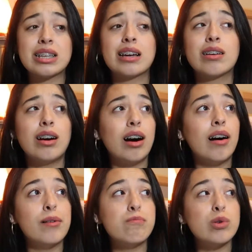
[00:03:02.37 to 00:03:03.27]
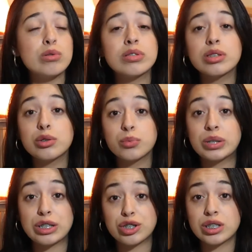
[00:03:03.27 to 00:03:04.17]
Like, most of the
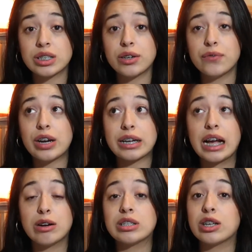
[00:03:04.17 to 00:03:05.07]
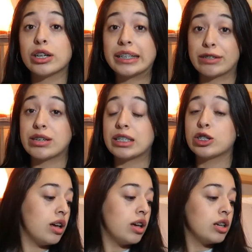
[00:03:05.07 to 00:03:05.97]
winter stuff right now is on
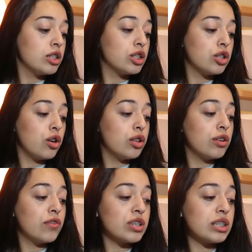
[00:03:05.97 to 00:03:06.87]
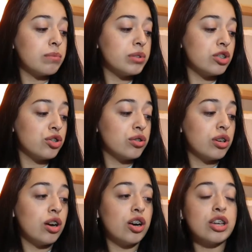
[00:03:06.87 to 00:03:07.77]
clearance. So the first thing I'm gonna show
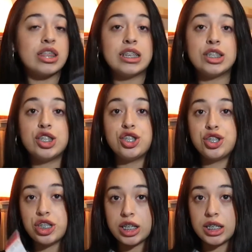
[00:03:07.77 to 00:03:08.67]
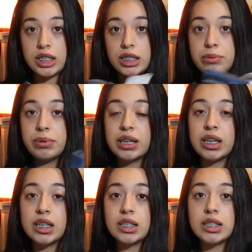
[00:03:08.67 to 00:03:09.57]
you are these jeans,
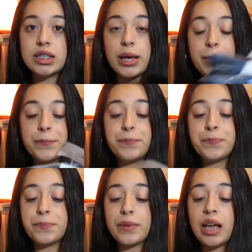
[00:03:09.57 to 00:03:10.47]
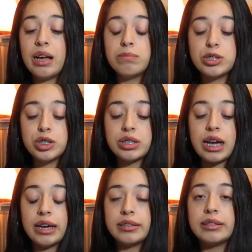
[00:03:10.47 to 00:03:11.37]
because I'm so
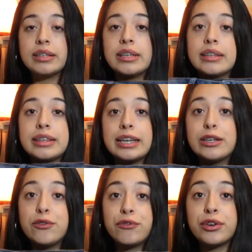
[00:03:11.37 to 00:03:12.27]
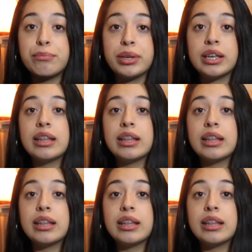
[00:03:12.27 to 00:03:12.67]
sad they don't fit me.